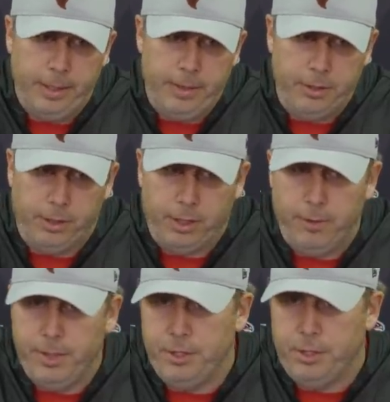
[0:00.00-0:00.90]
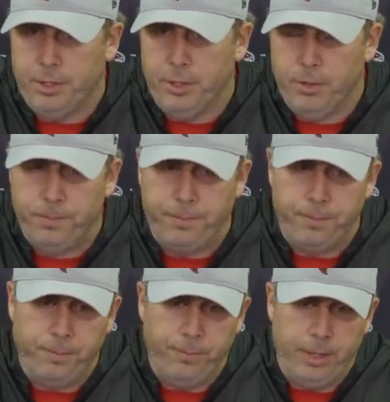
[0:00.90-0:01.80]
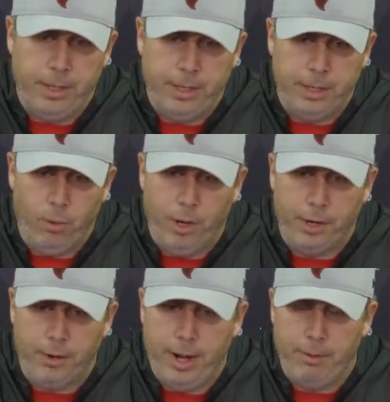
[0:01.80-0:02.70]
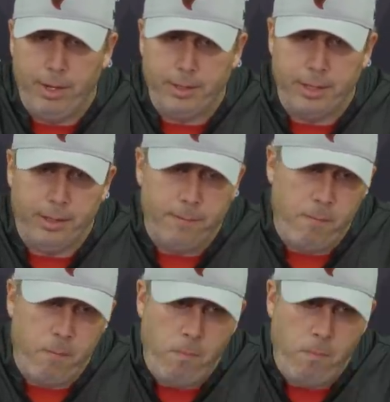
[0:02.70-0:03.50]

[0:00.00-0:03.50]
And then you look at other things you could do, uh, you know, where you're at right there.